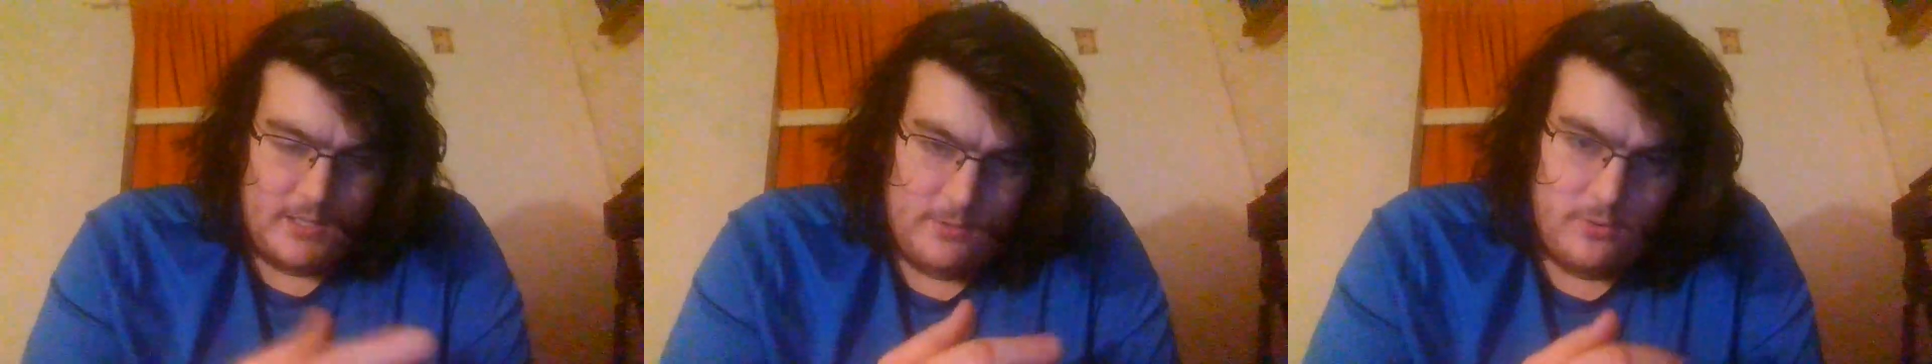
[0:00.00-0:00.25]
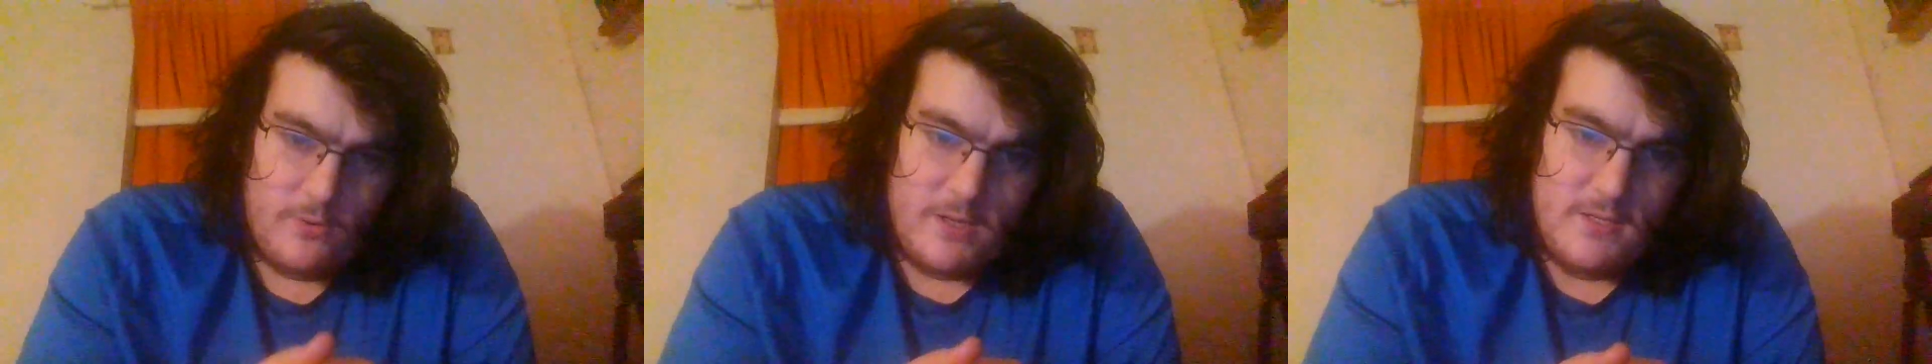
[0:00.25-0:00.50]

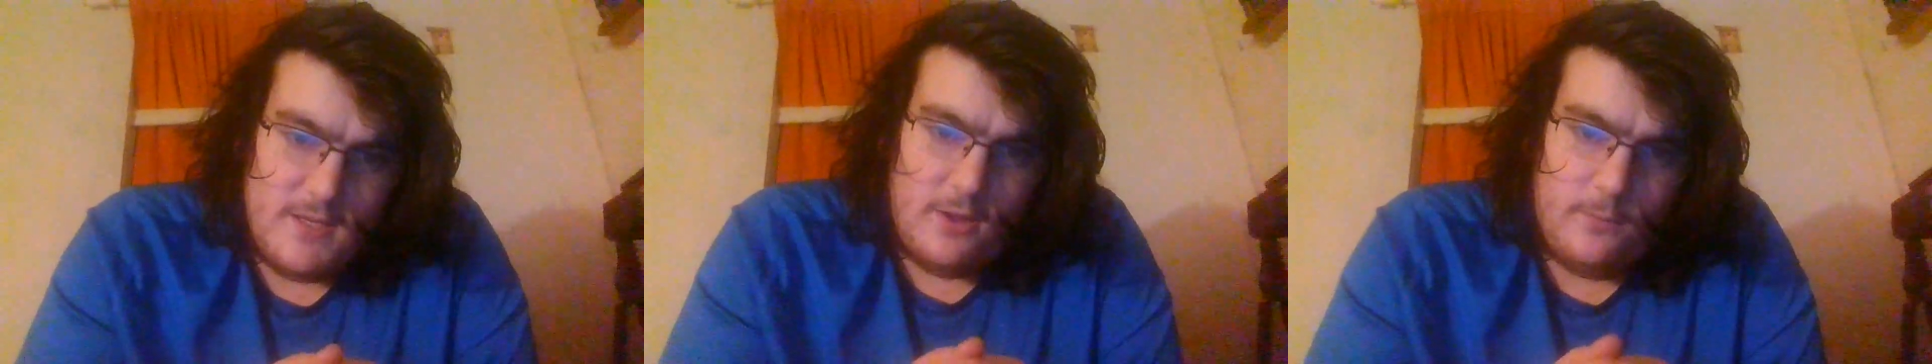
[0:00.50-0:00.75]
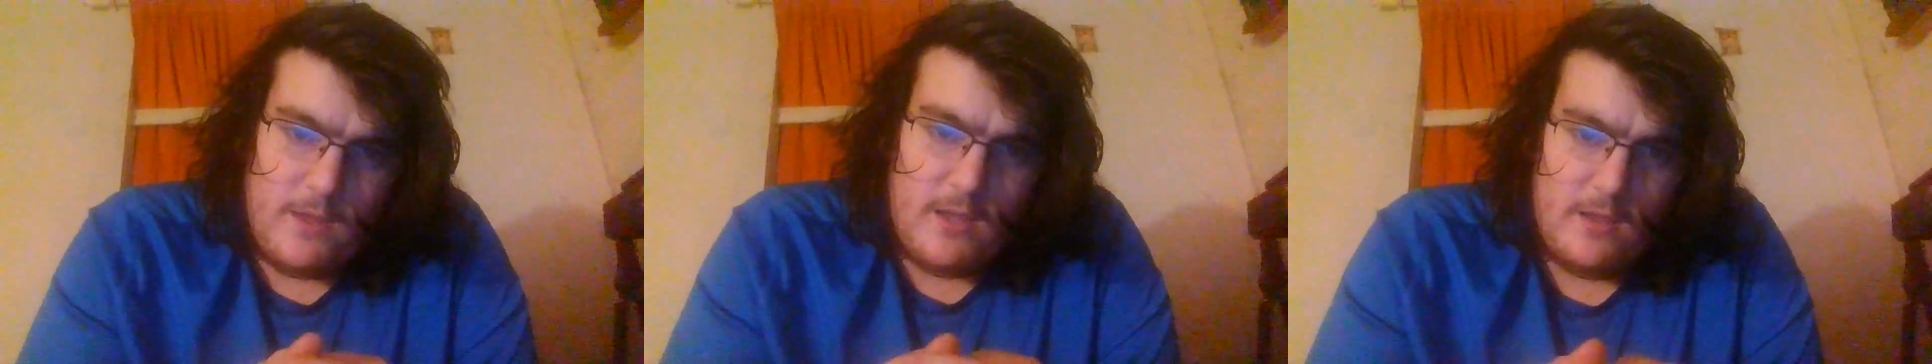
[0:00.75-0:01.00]
Who can tell
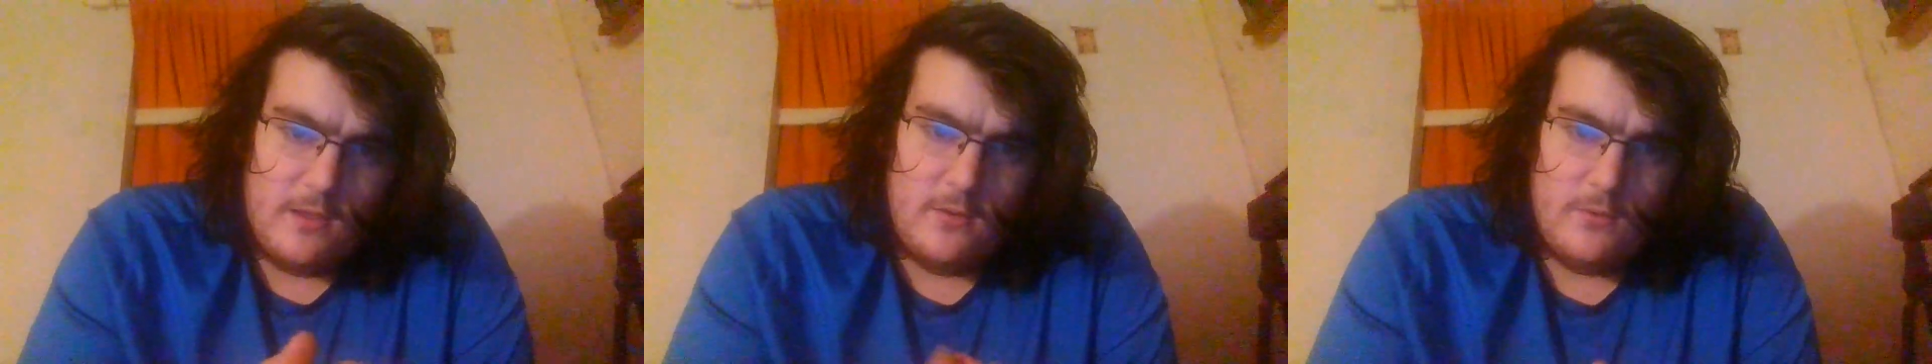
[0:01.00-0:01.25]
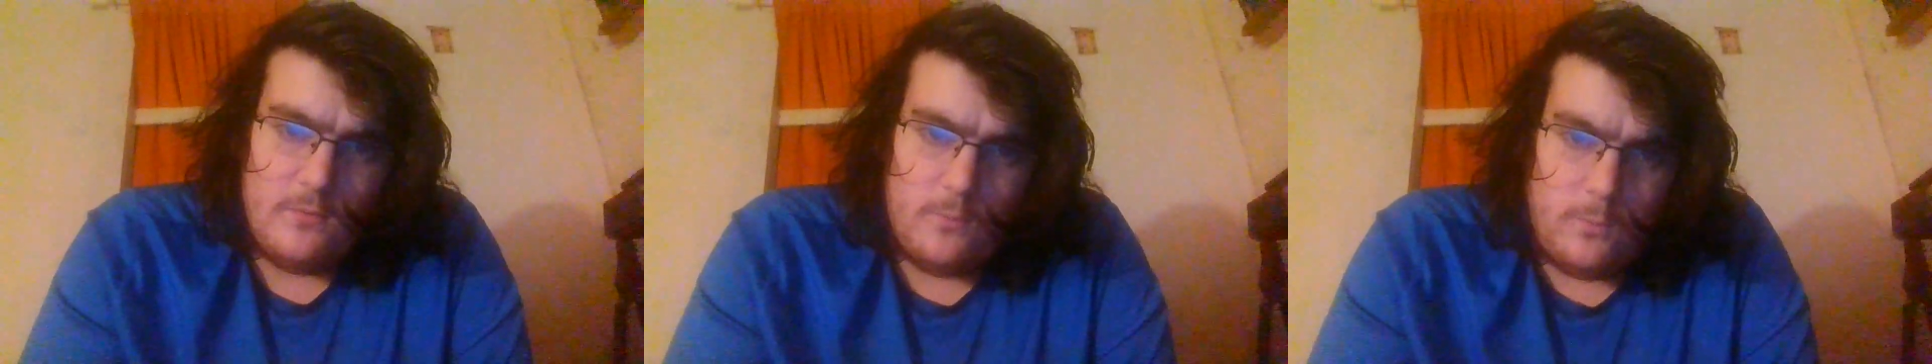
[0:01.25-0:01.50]
me
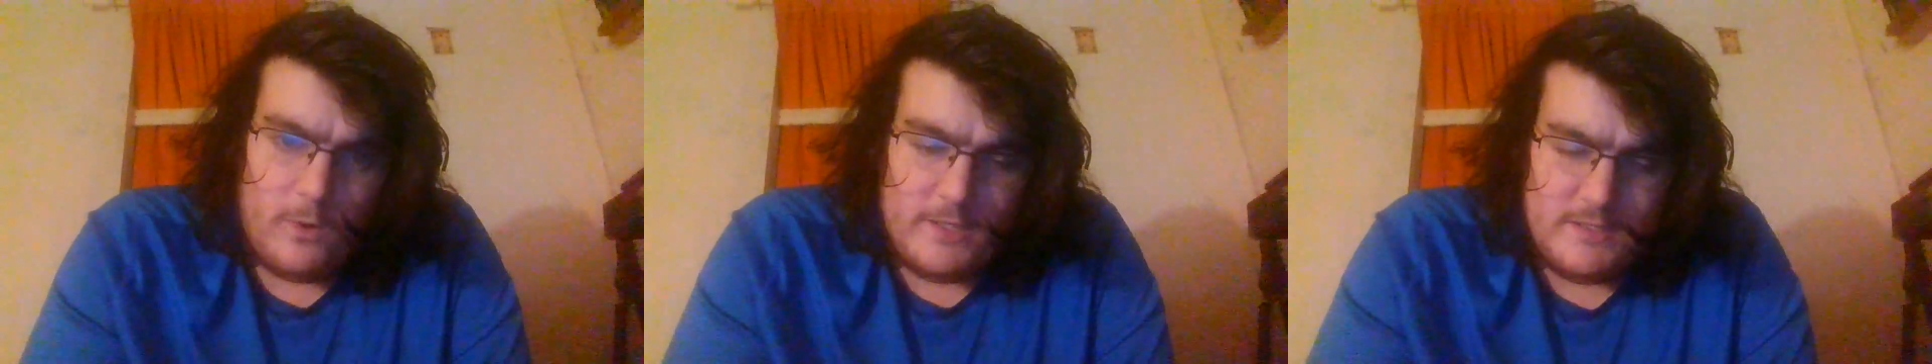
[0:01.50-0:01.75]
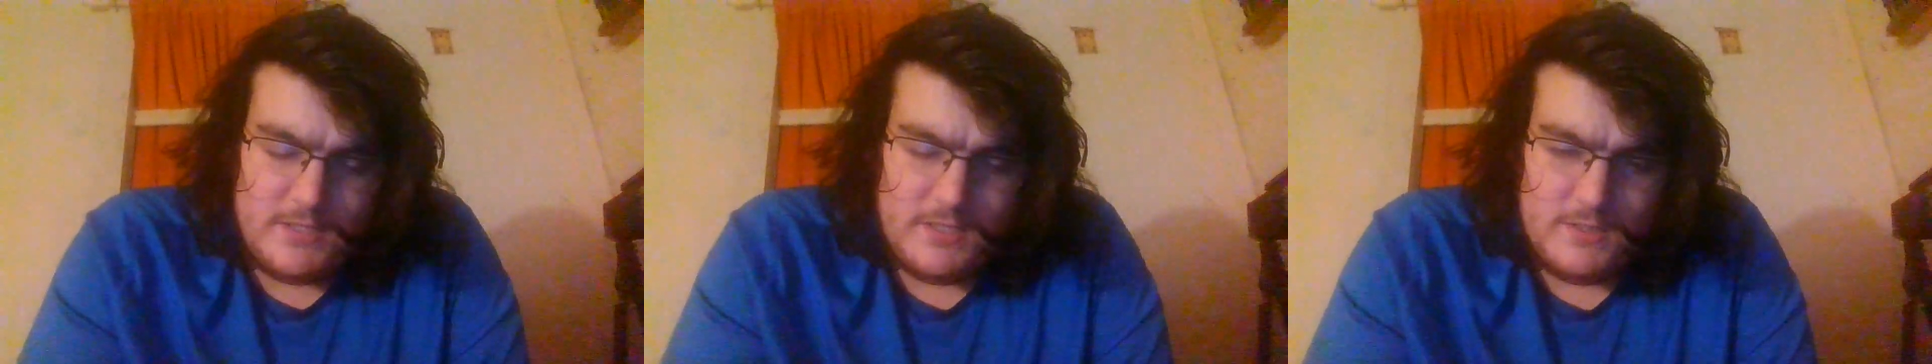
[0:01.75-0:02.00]

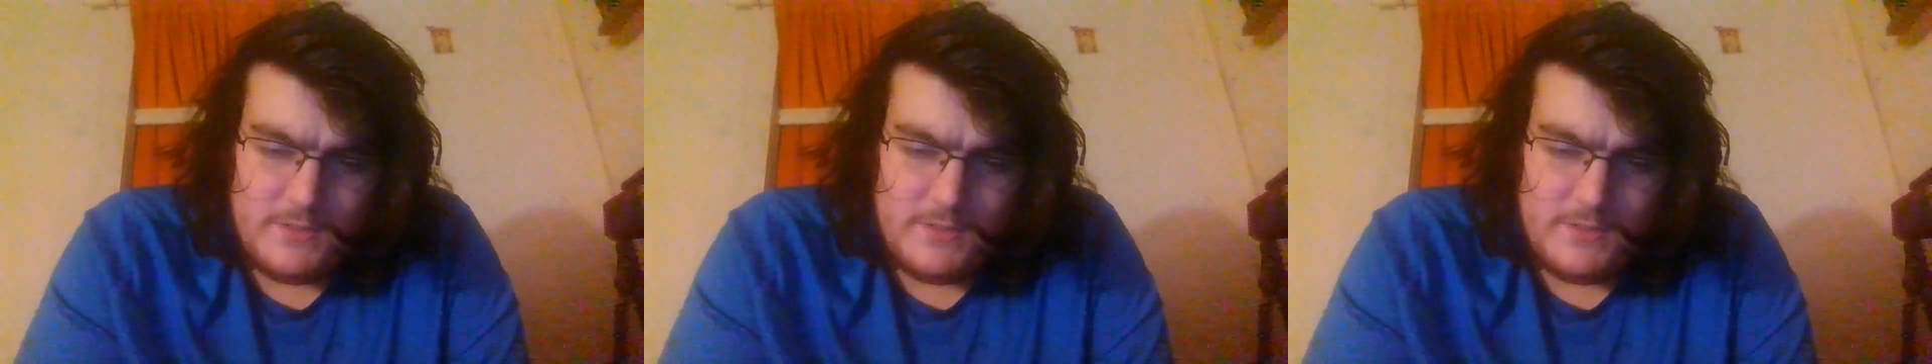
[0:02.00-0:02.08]
what,